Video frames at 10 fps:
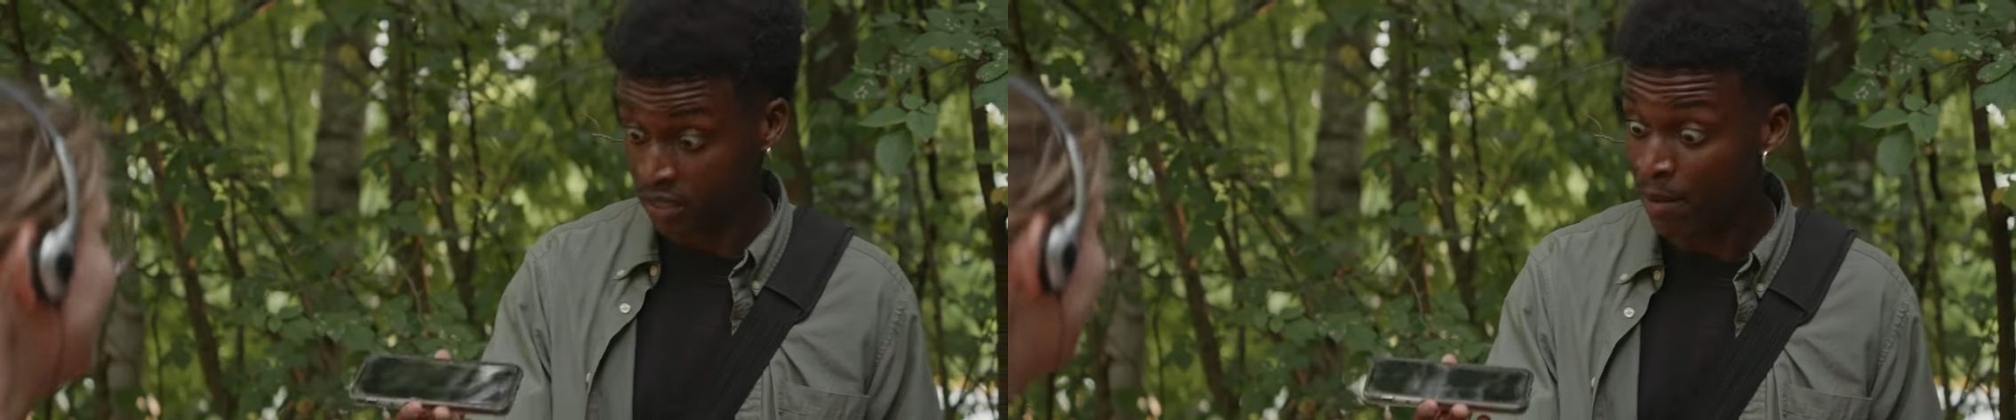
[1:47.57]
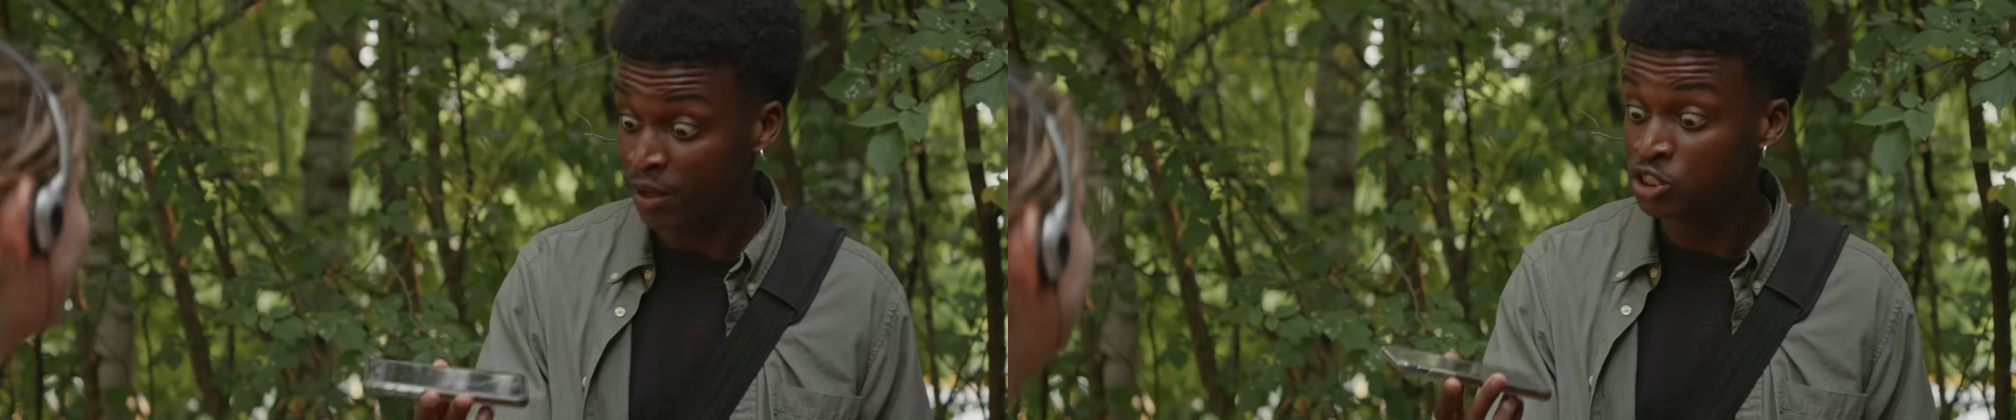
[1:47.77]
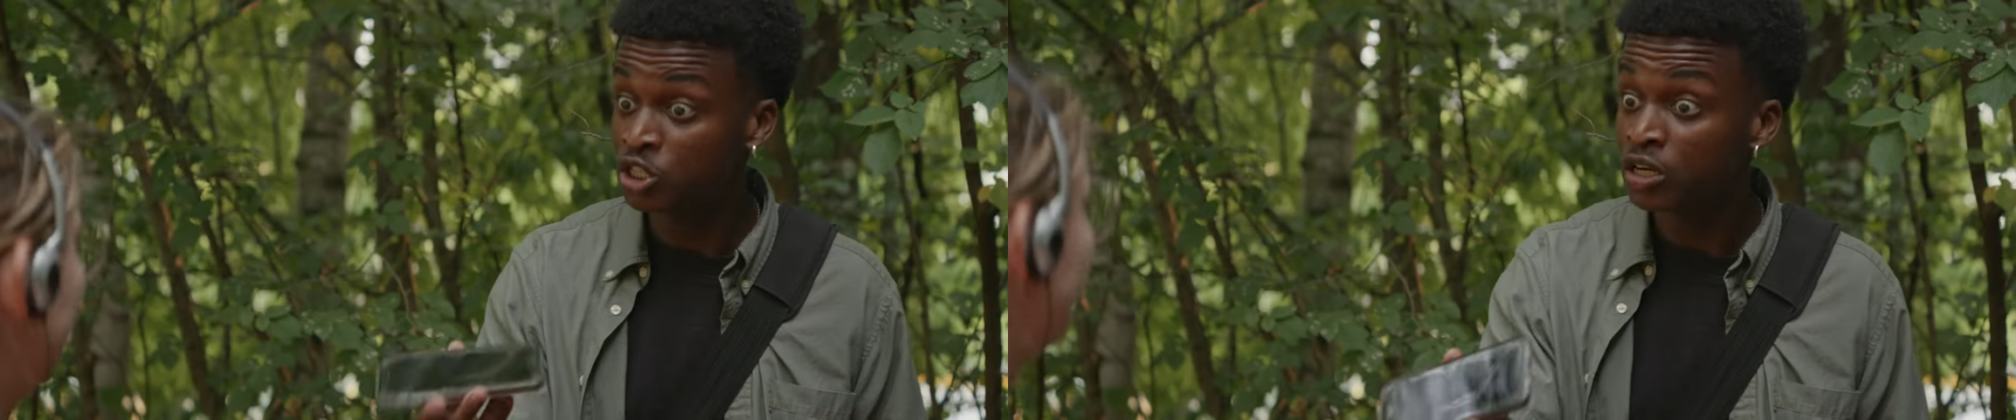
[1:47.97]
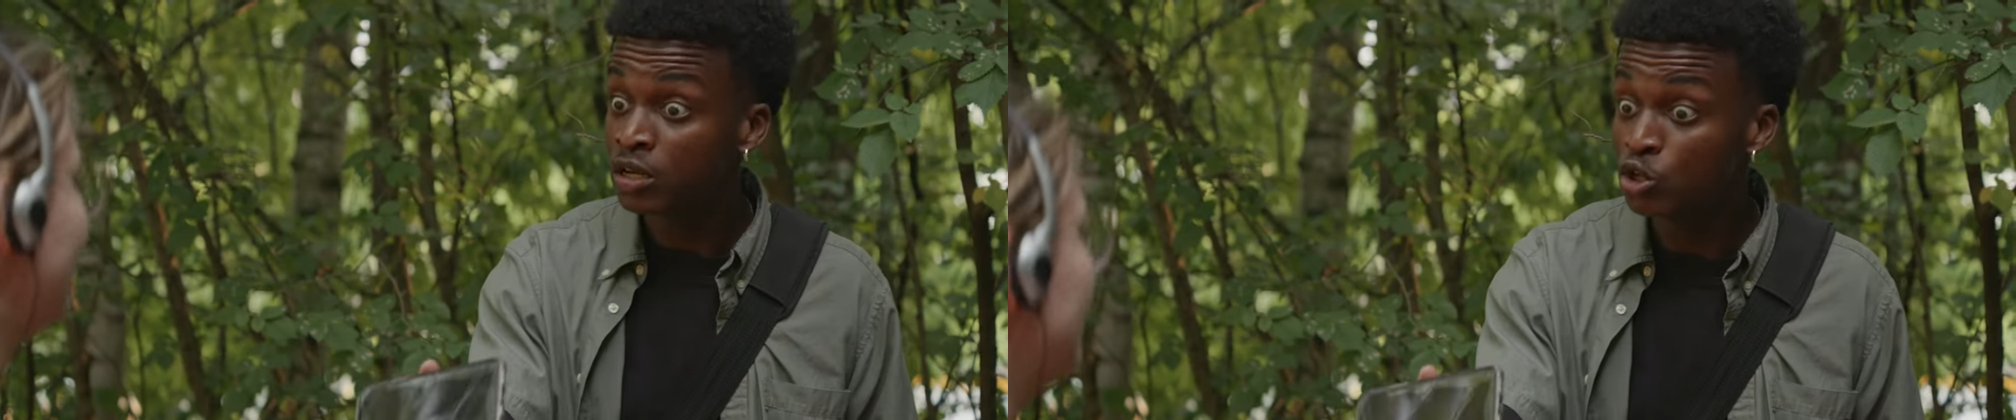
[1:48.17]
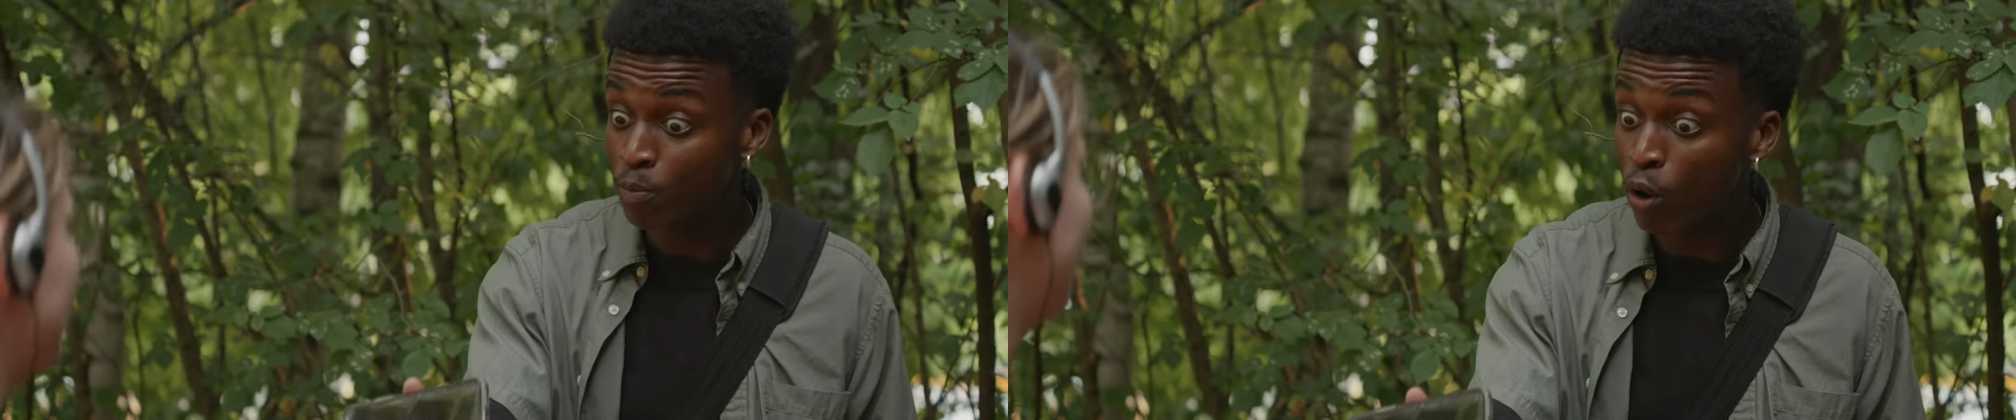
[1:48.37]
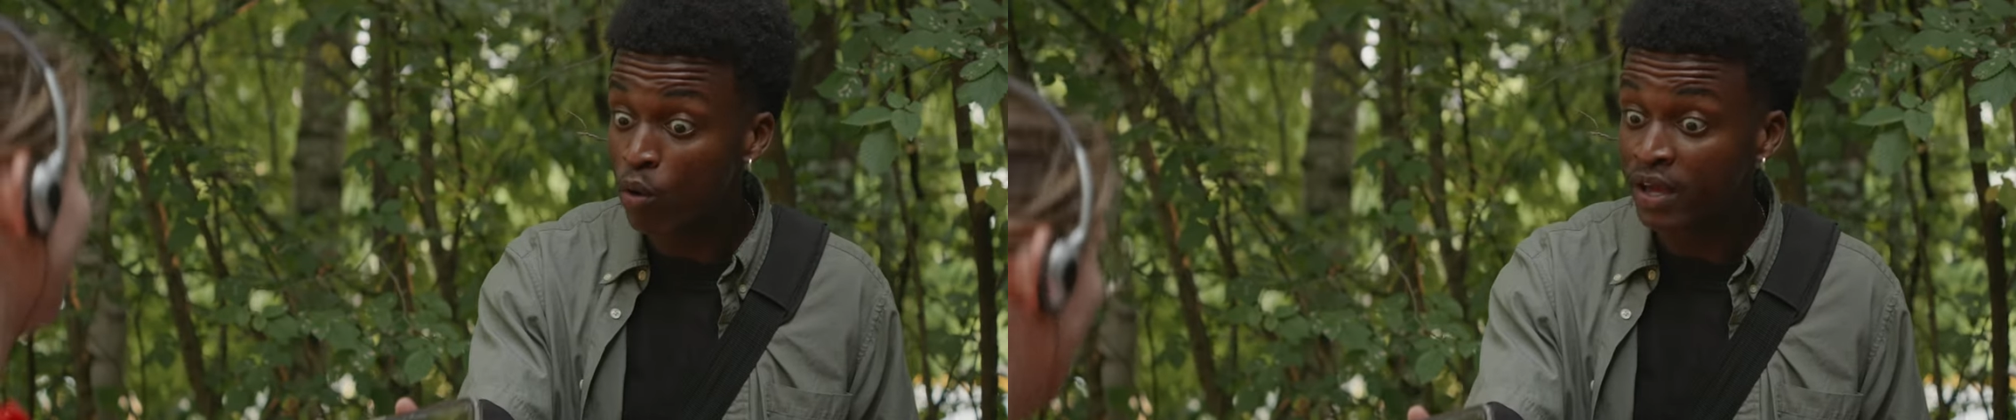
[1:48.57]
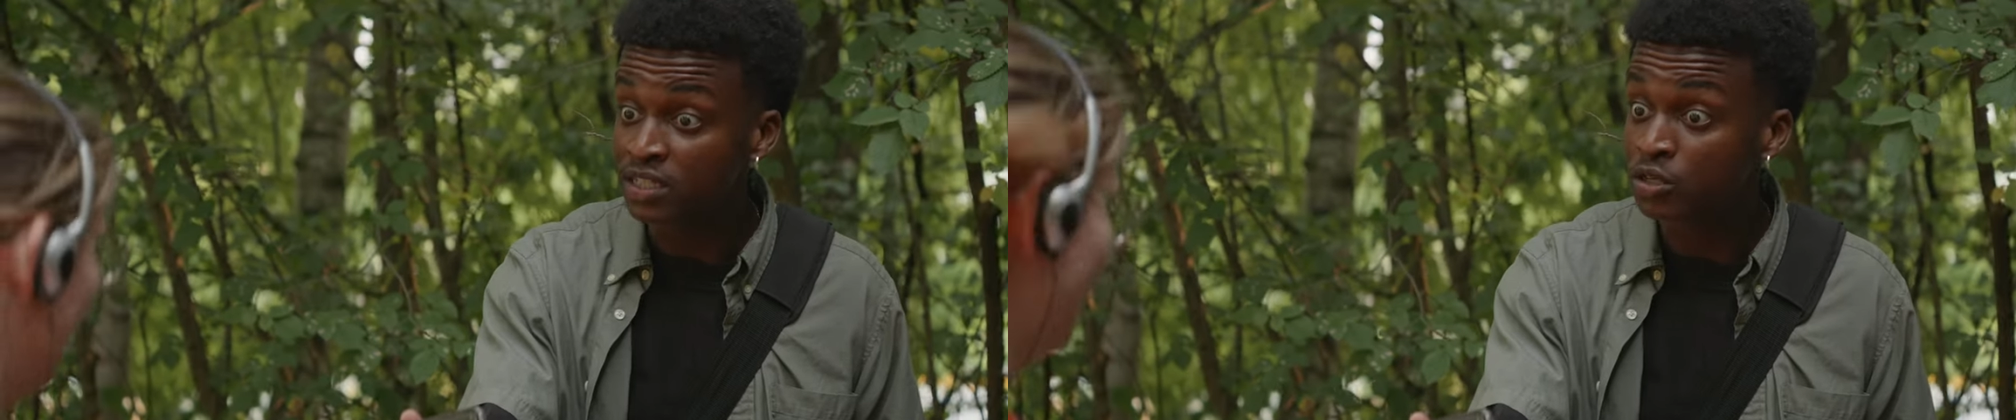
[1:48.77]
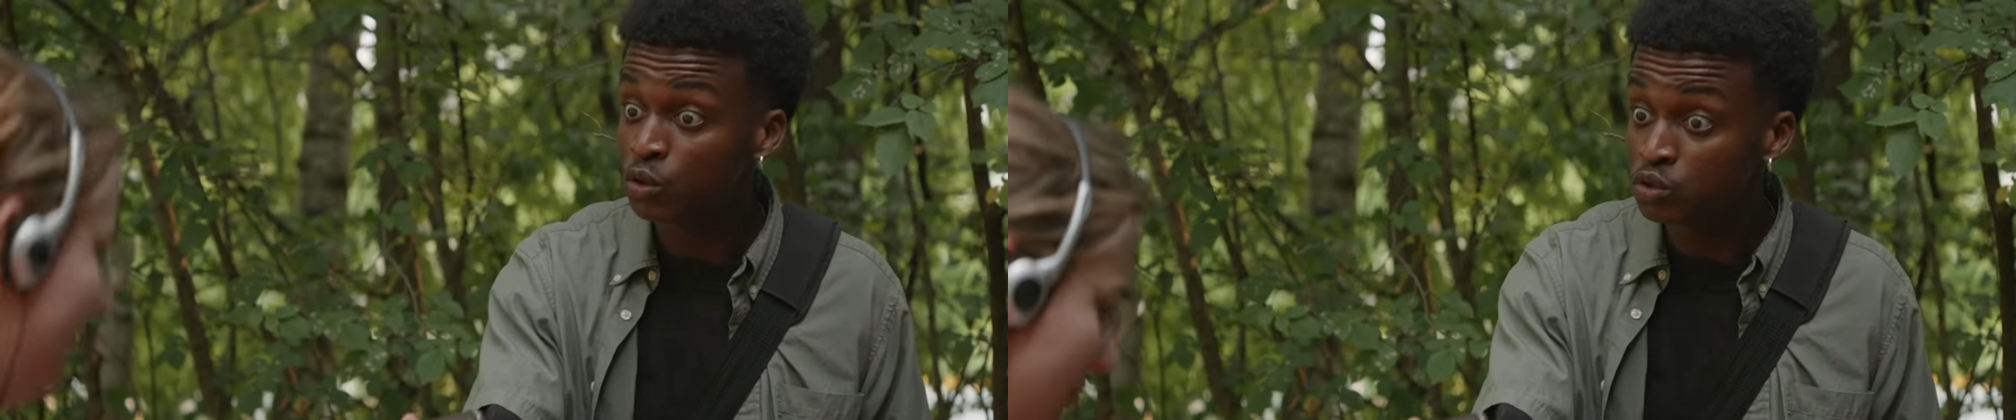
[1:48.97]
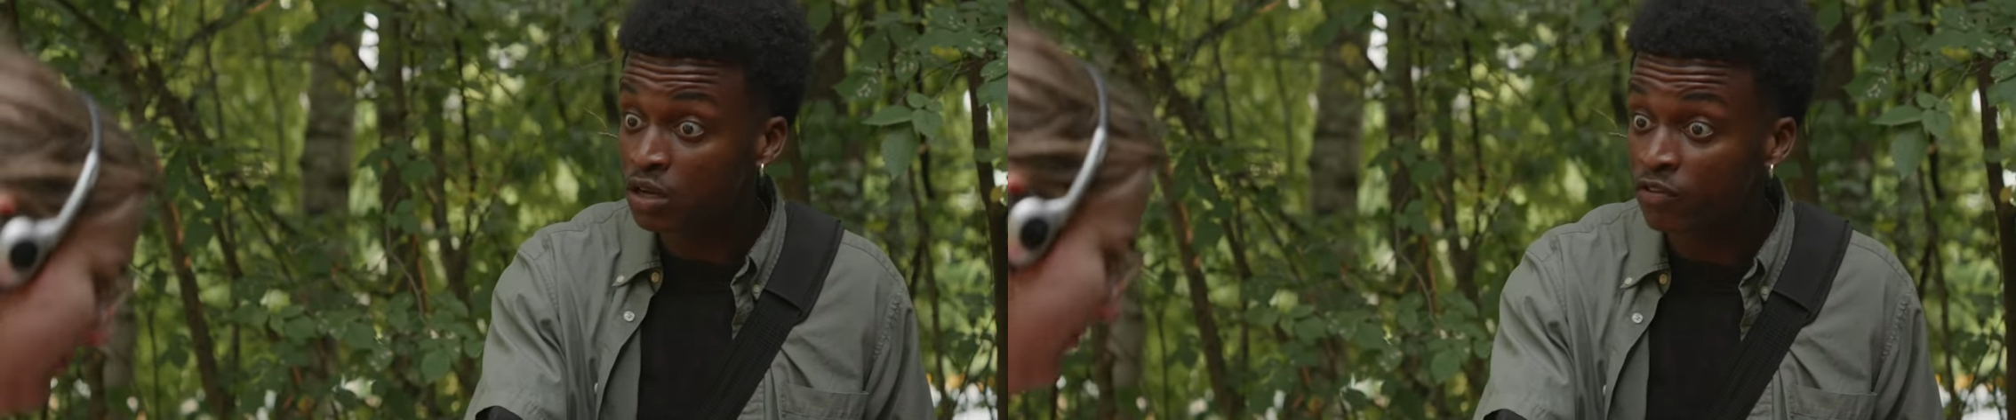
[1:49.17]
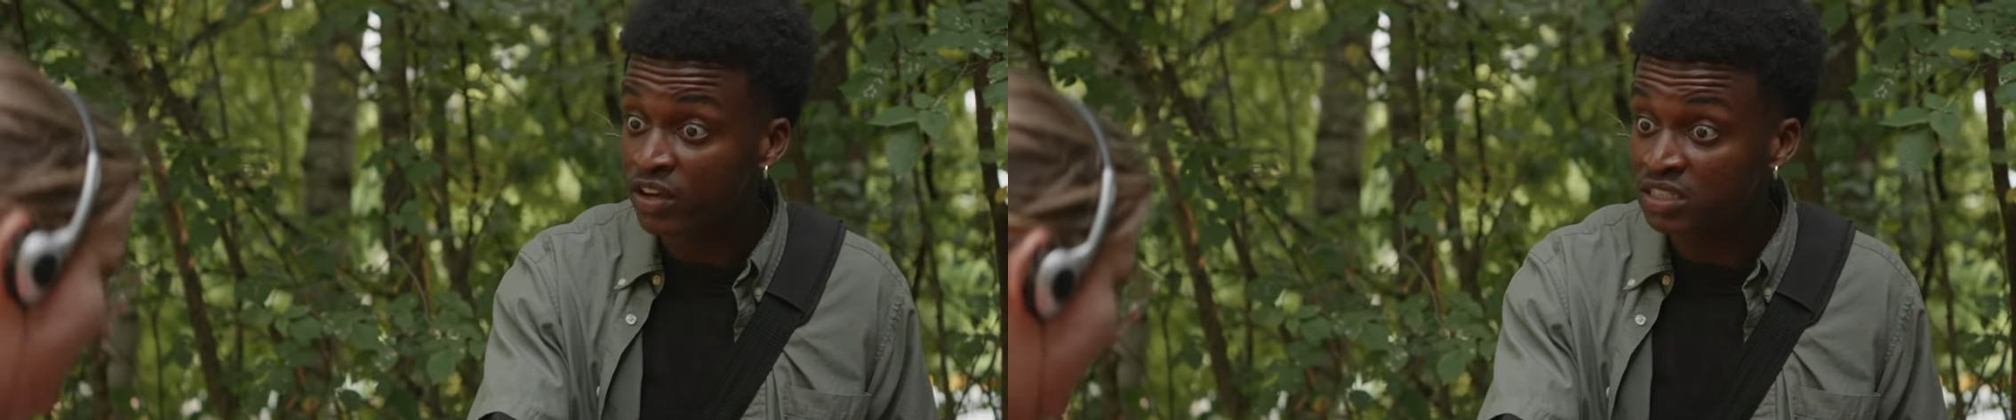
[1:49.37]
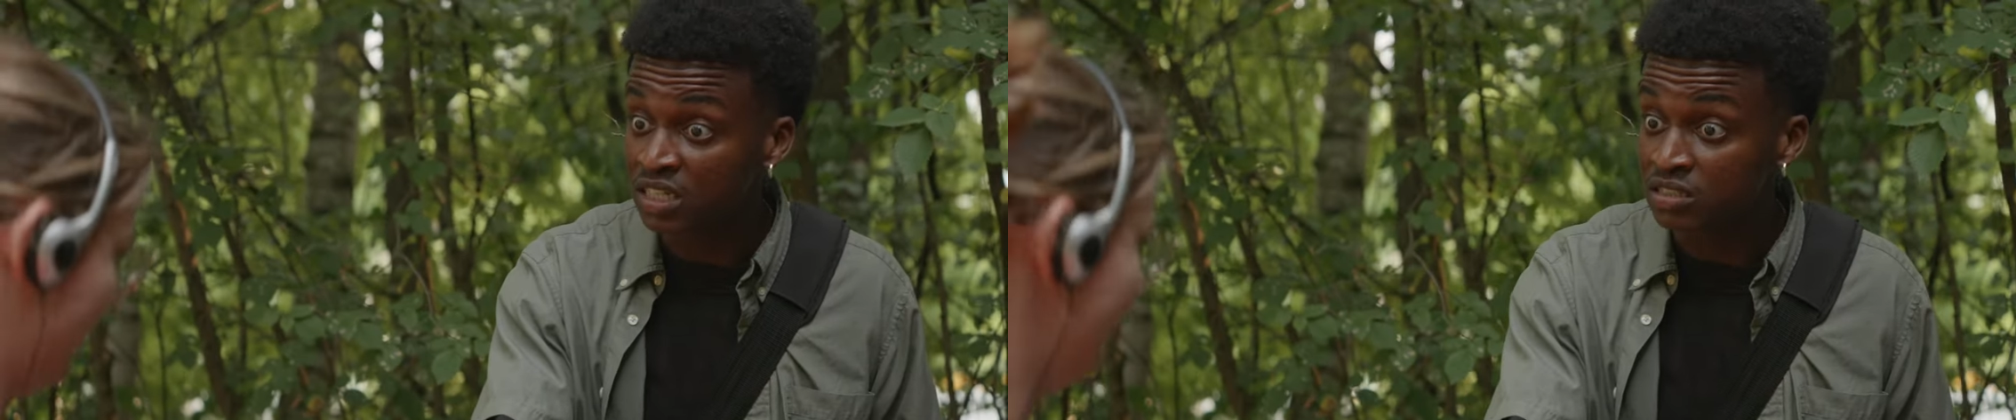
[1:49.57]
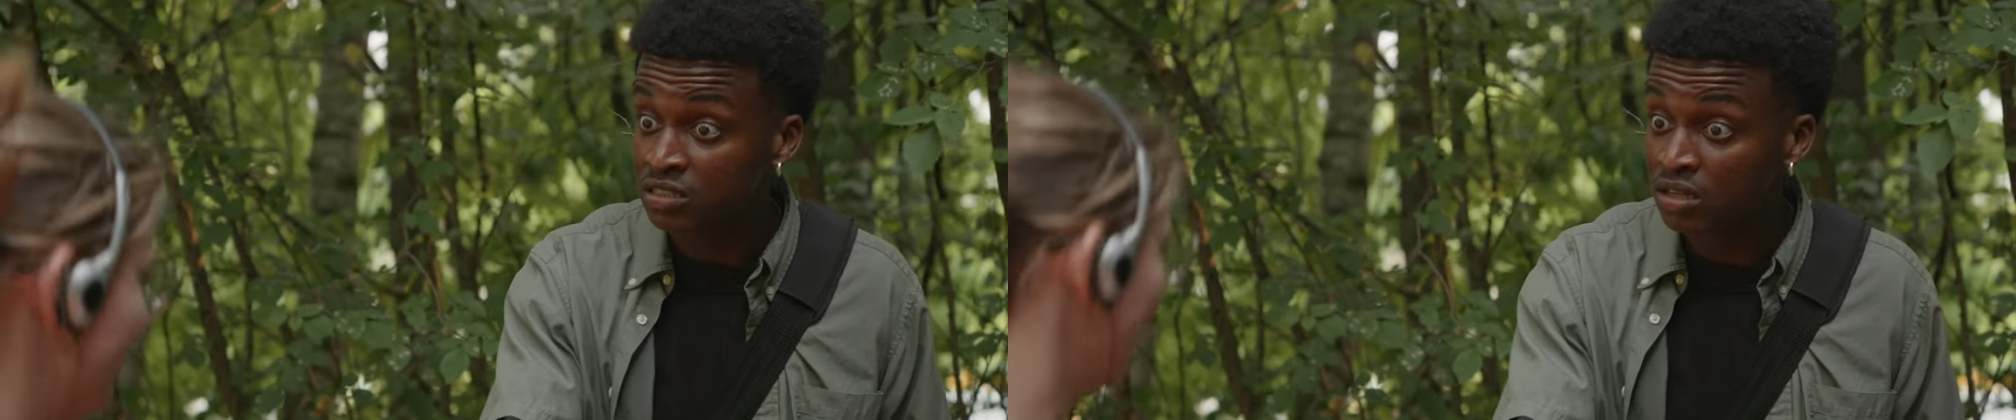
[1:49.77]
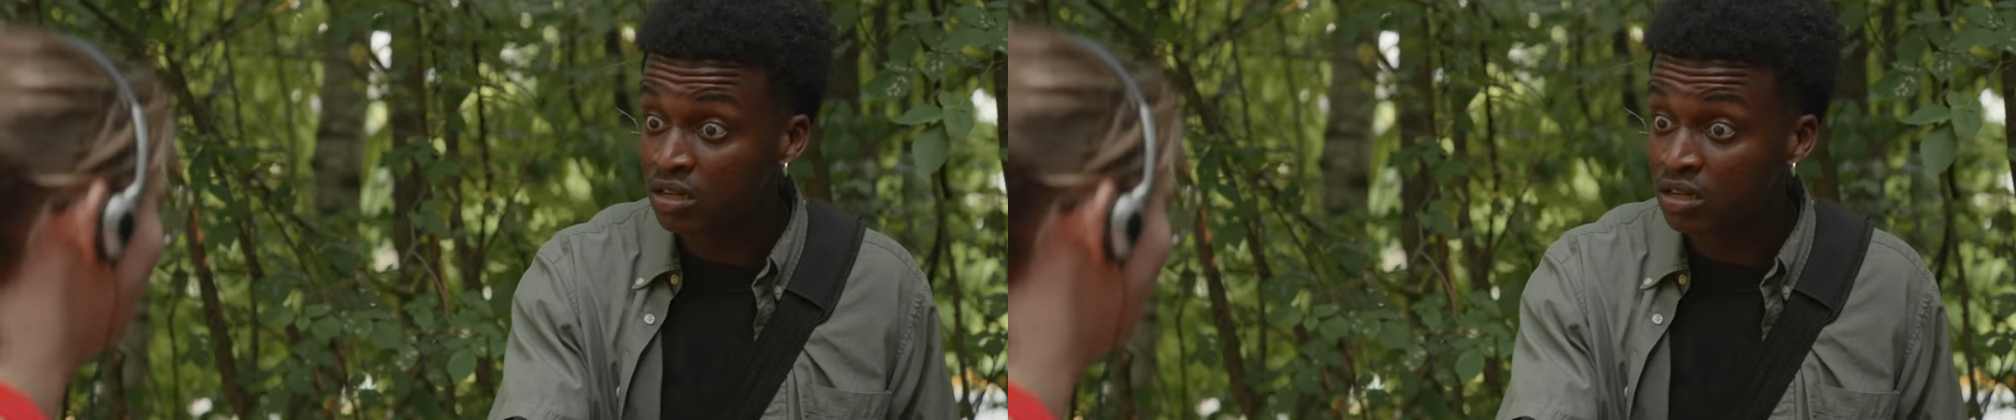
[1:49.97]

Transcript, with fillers: Damage? You broke it. Who's gonna fix it?